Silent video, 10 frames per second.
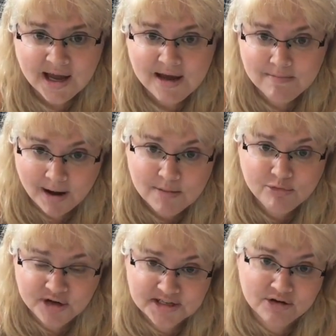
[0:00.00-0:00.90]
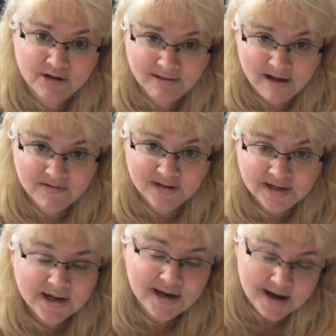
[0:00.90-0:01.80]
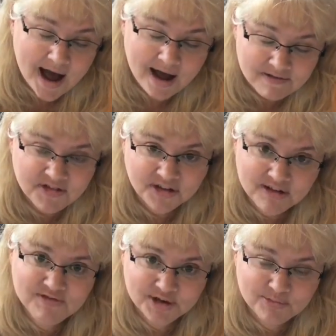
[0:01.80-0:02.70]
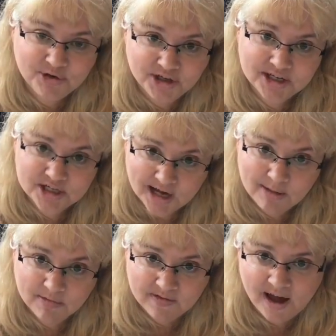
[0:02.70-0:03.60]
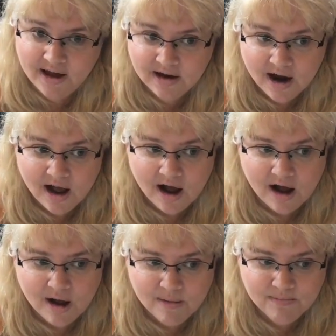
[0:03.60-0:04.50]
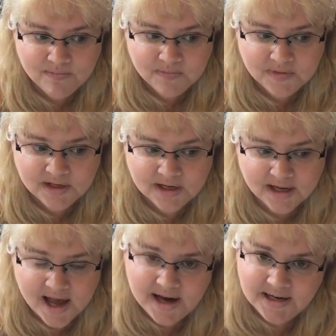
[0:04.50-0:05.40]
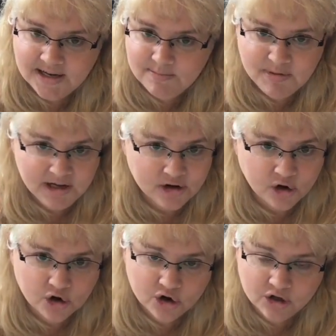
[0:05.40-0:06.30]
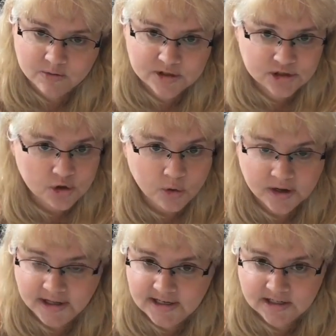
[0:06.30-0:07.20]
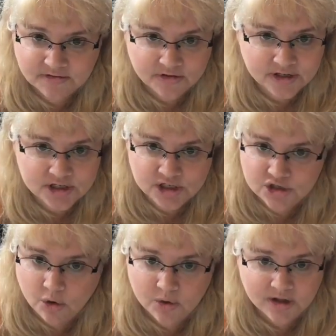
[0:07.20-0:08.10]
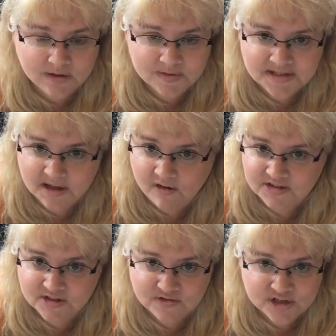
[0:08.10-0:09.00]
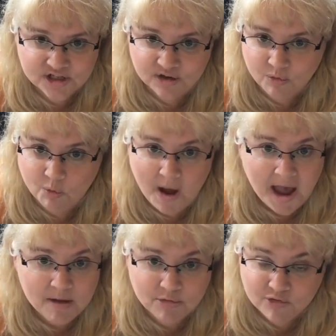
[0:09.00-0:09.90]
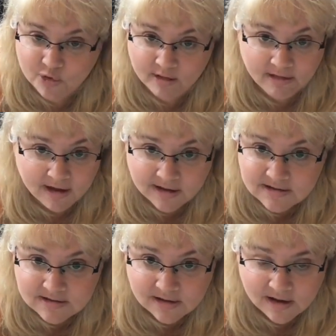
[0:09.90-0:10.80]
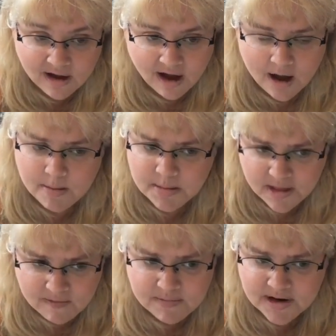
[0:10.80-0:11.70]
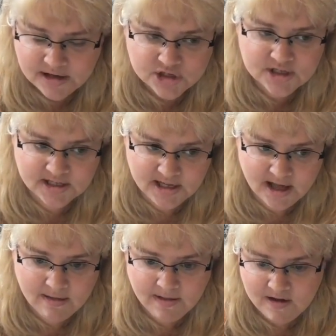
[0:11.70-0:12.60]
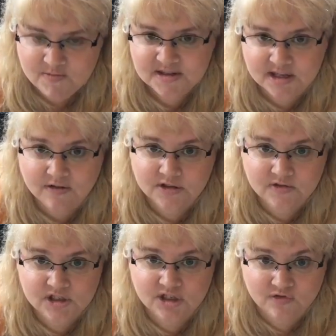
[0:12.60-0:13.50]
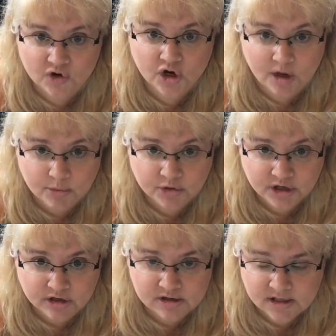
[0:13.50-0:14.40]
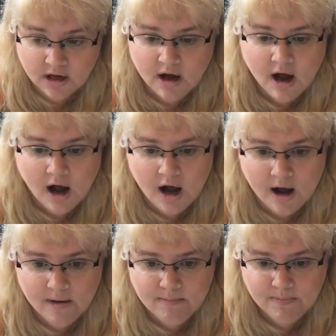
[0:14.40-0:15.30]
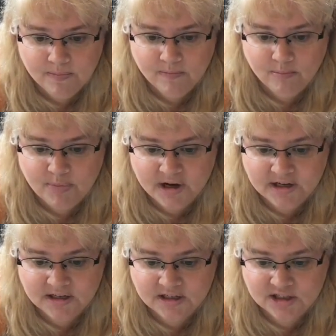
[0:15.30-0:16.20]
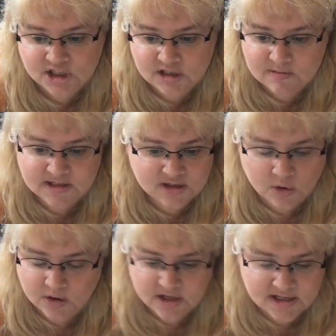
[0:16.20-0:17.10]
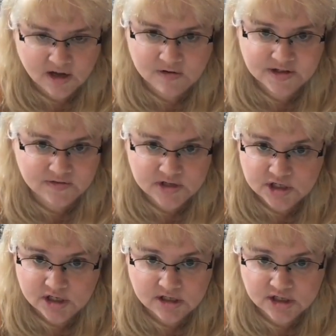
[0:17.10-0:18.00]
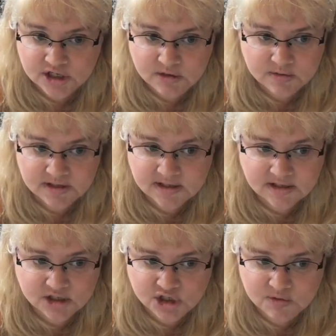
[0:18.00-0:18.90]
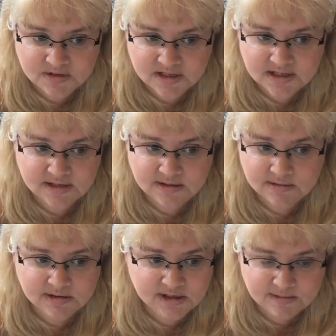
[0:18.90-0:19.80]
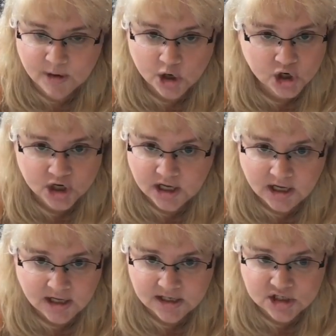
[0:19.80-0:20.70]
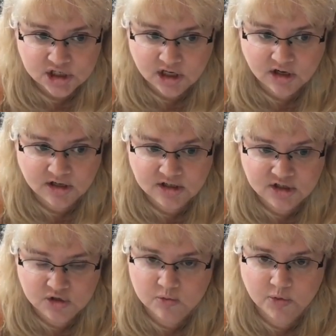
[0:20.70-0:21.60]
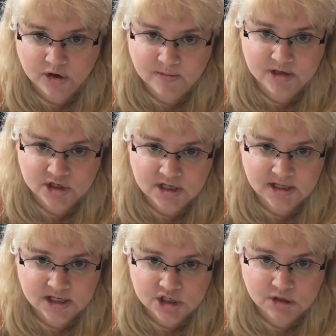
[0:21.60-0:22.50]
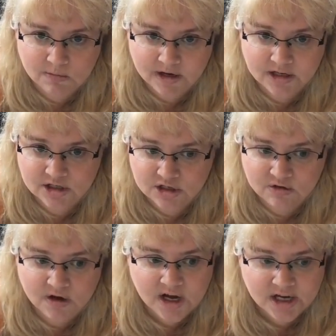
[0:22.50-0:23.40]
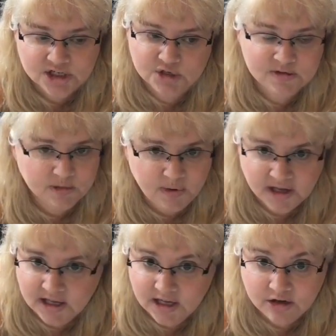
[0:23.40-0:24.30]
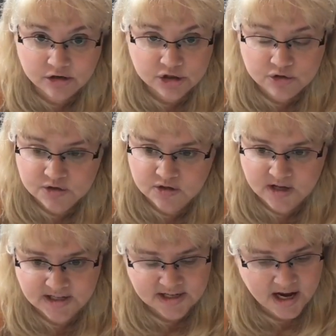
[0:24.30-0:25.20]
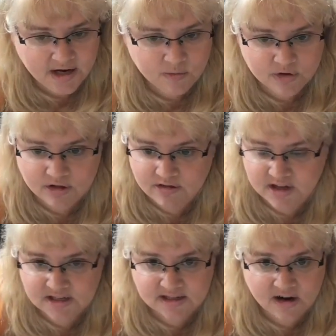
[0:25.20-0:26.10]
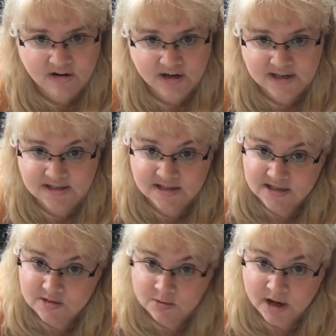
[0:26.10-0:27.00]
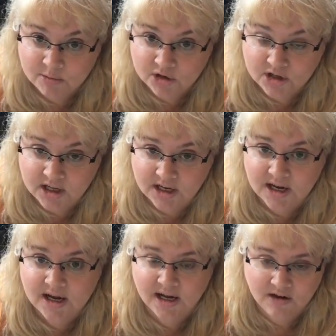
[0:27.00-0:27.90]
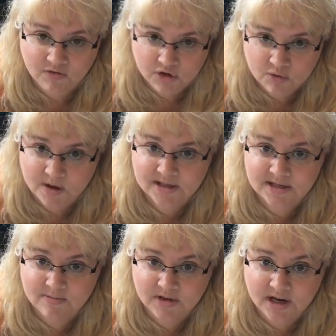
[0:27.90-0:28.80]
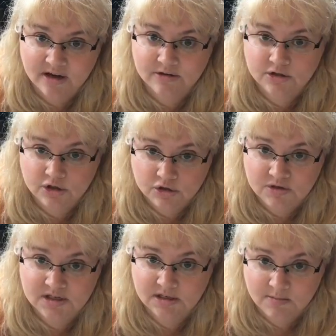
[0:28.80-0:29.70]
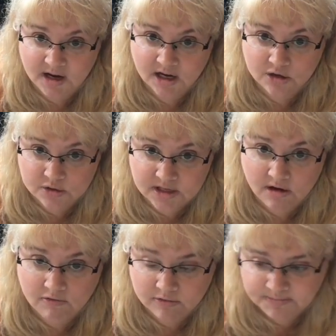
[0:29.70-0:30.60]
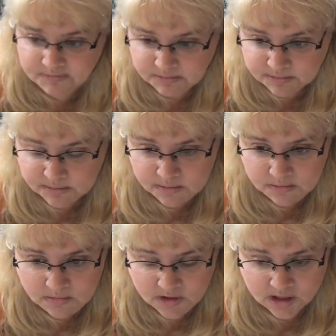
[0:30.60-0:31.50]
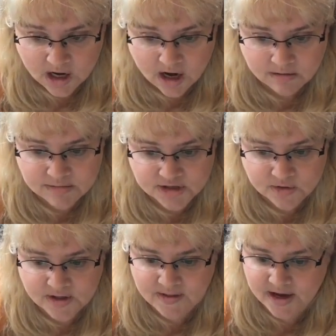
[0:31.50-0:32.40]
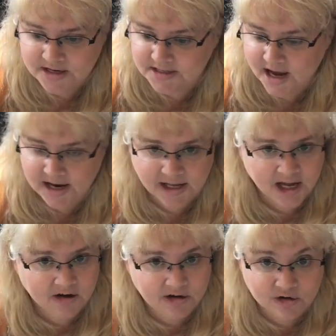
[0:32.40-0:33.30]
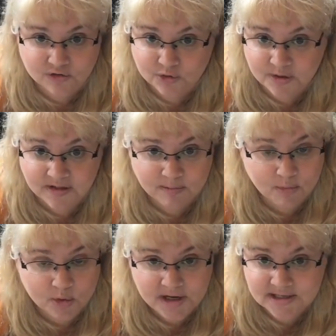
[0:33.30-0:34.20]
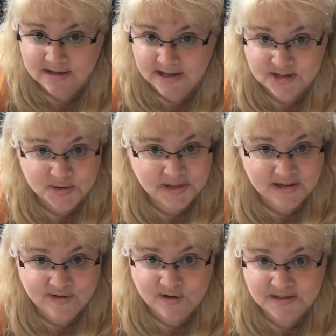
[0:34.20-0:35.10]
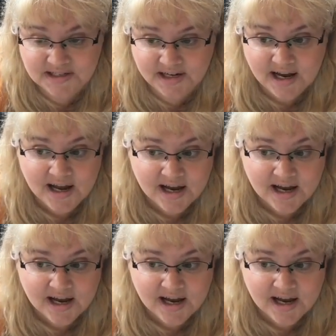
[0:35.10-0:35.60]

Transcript: And my boys are 11, and I feel I've done a pretty good job of that. Kennedy, being a girl, it was totally different. She totally was self-sufficient way before this. I mean, I shouldn't say that. They've been self-sufficient for a couple years. But she was totally self-sufficient. She was a smart cookie, and she could do pretty much anything she wanted to do. She was a picky eater too, so that's kind of where the thing started, is this is what I'm cooking. If you want something else, you need to make it yourself. So then that just kind of carried over with the boys, and that's what they've always done.